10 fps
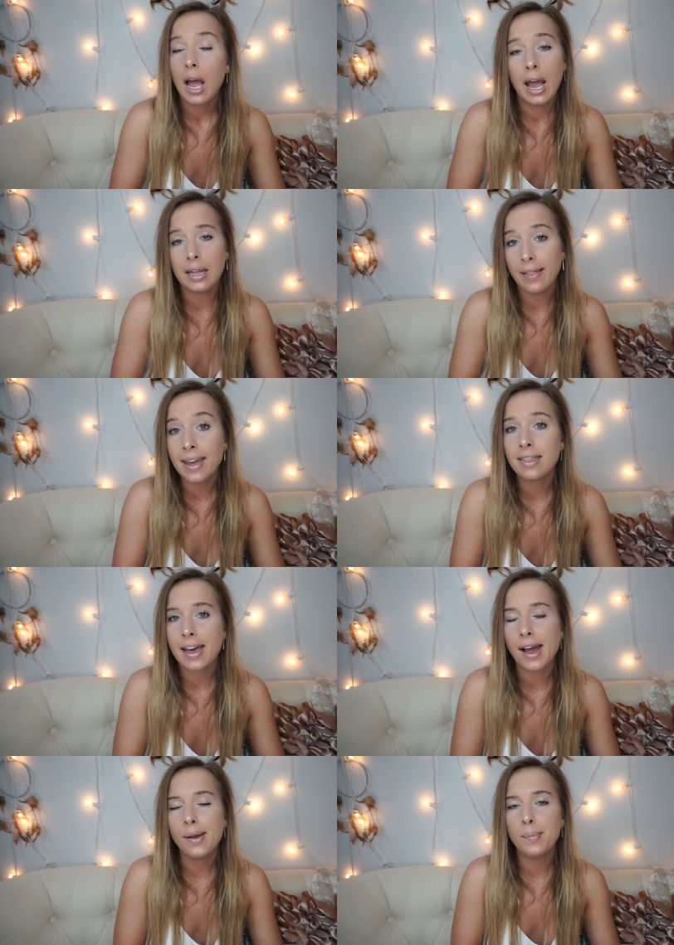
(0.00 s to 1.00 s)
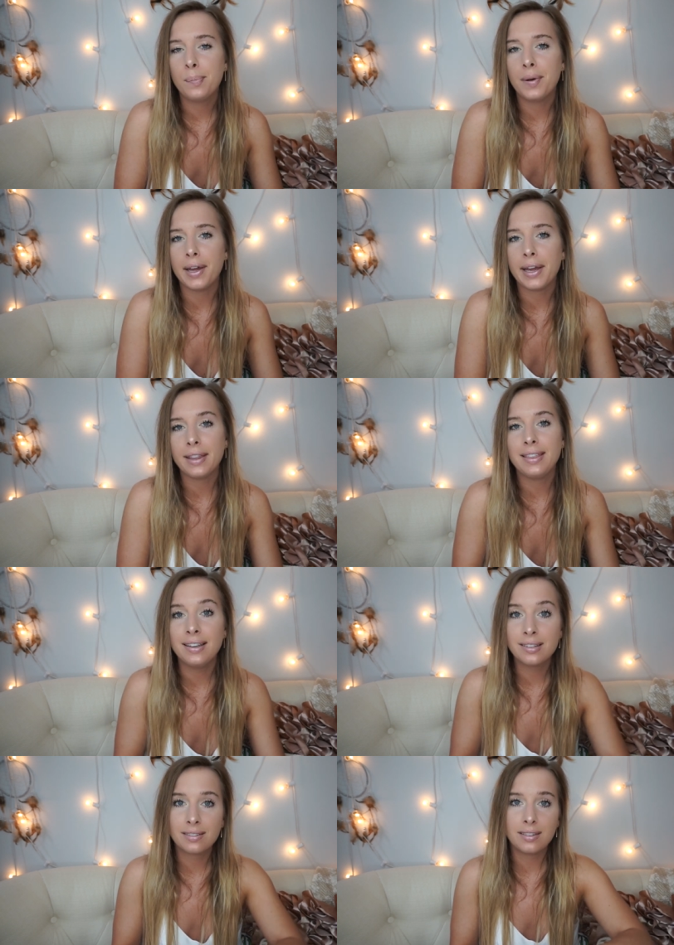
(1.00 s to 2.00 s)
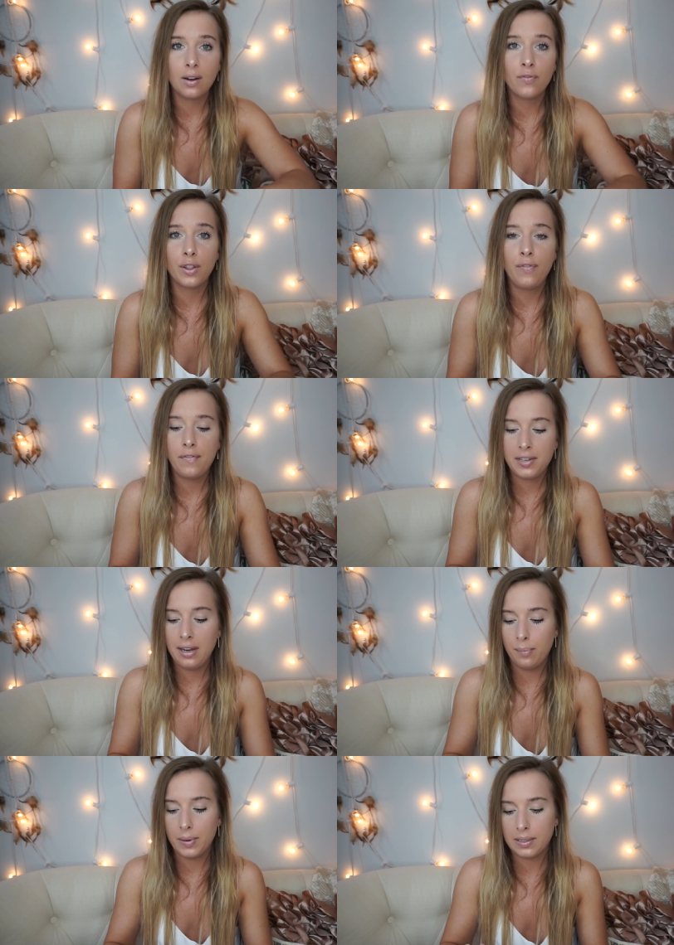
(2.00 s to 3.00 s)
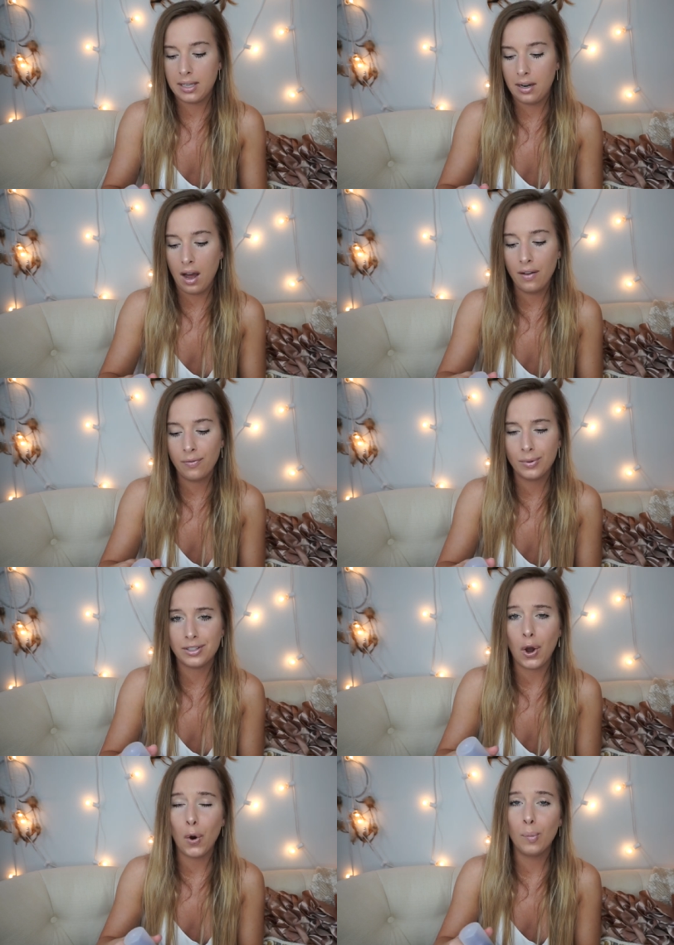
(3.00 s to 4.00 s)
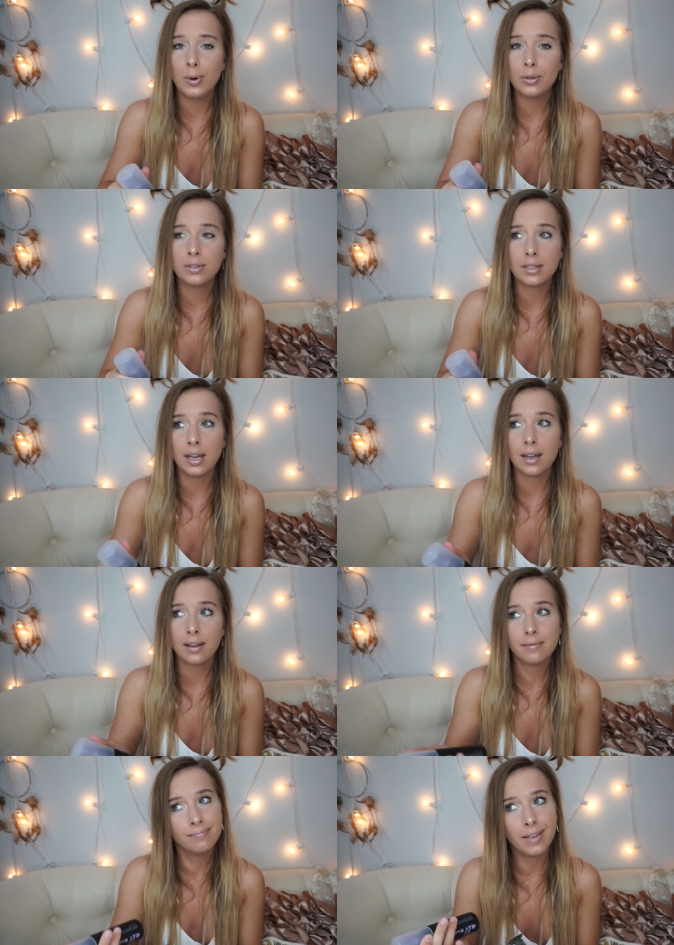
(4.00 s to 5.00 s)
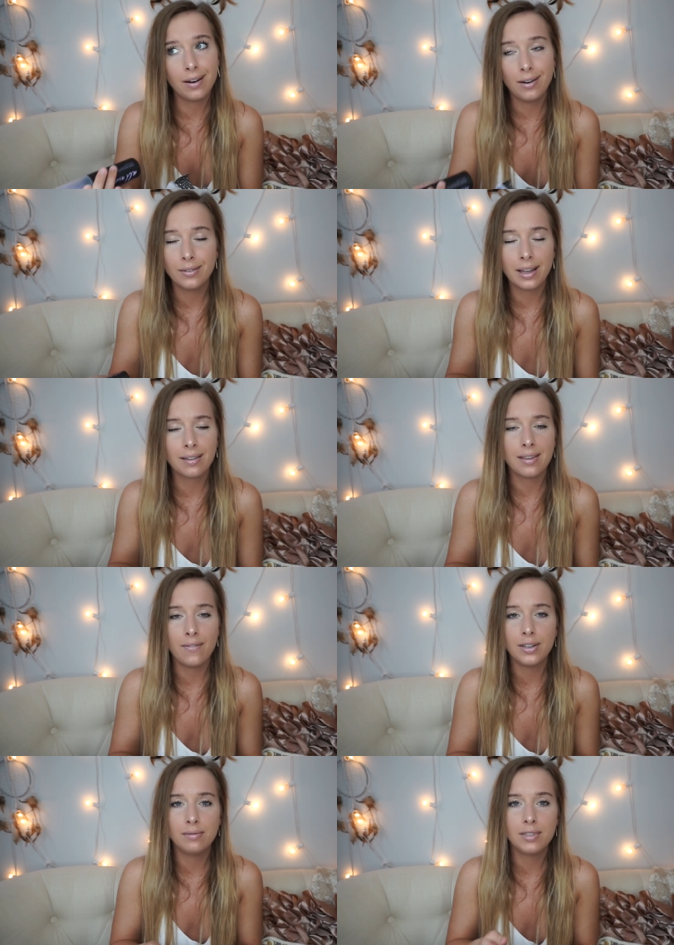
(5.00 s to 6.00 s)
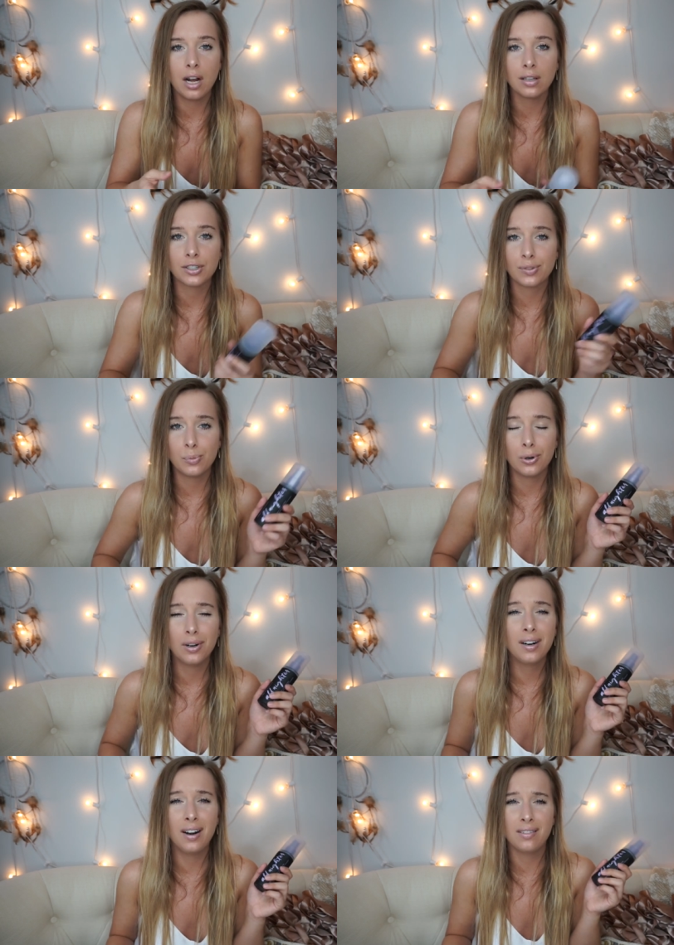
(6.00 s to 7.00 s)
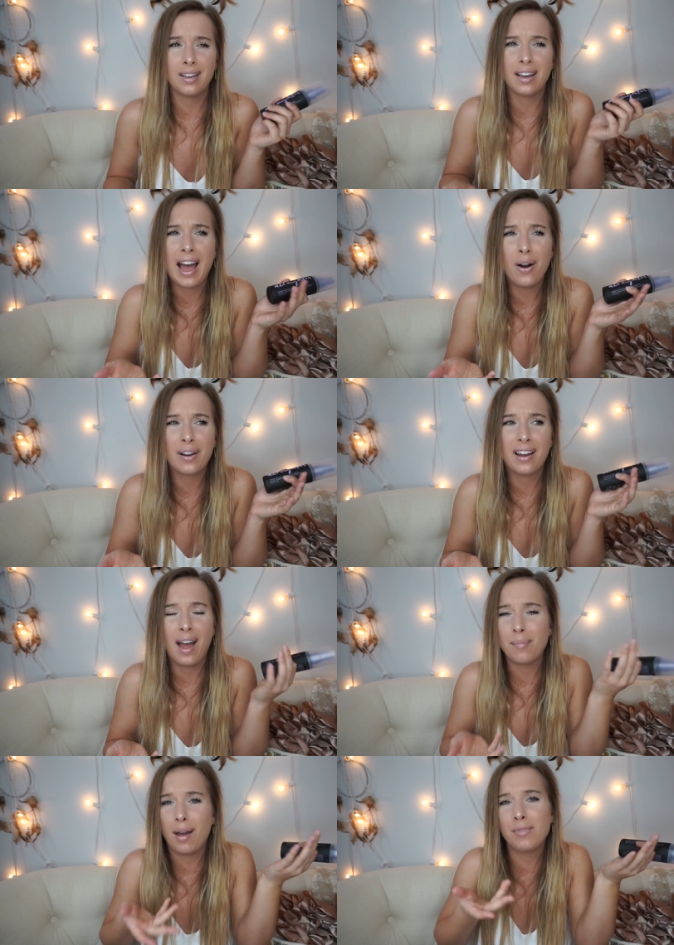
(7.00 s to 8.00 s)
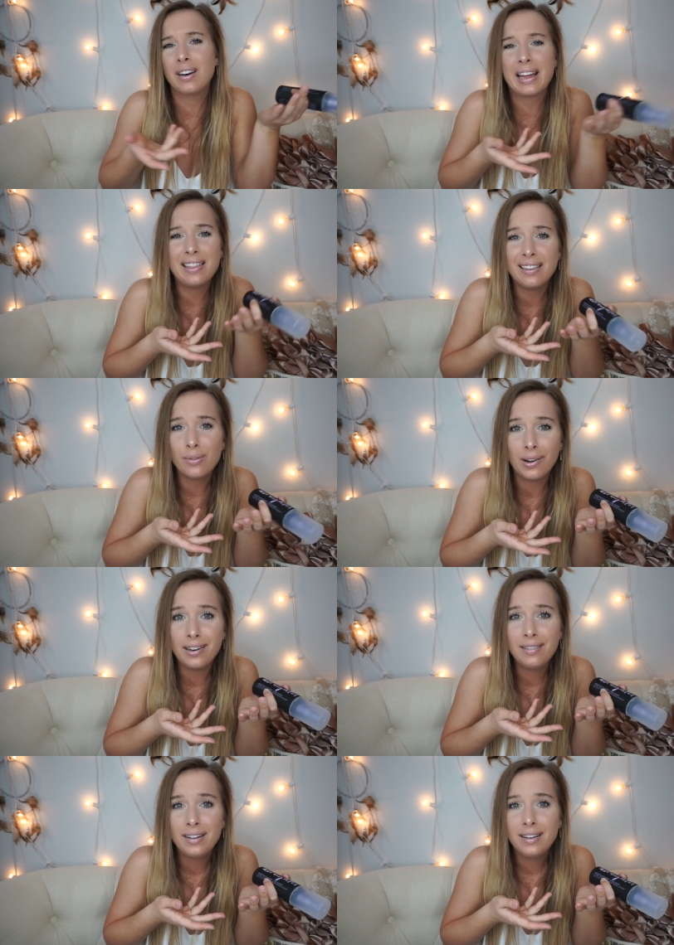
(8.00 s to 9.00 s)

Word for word: I like that, but this for the 15% off was almost like, I don't know, it was like $7 more, and I was like, how, I'm, I'm gonna get this one.